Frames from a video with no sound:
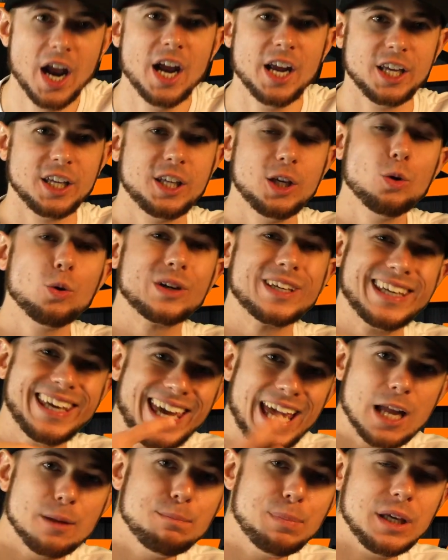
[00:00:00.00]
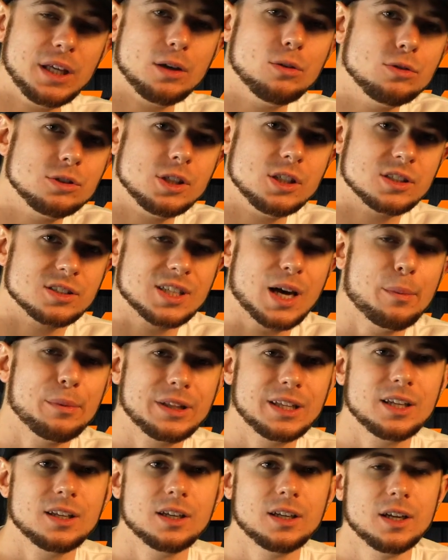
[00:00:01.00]
You can be using some of
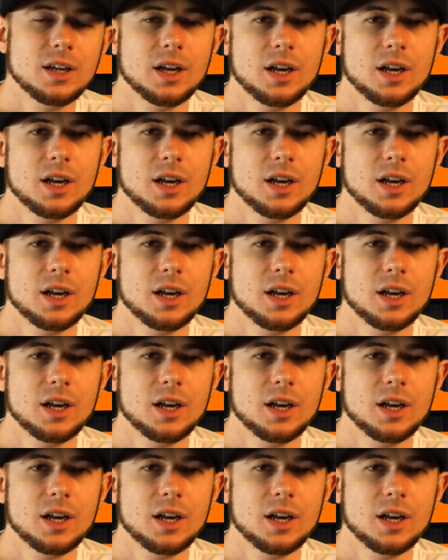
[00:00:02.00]
the,